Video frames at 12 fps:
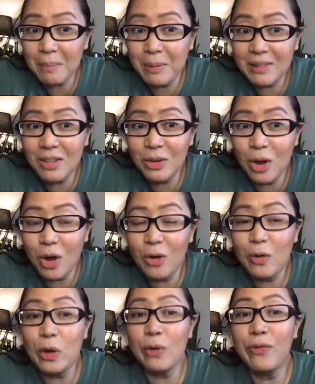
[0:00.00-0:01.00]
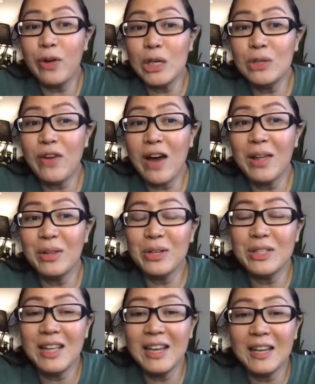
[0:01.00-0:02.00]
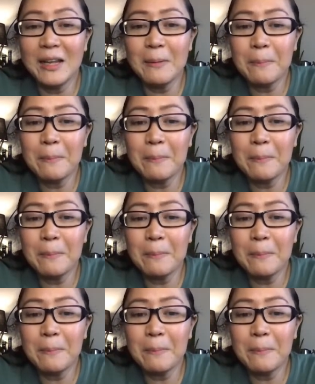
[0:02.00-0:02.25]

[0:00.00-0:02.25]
but you know, your first Father's Day?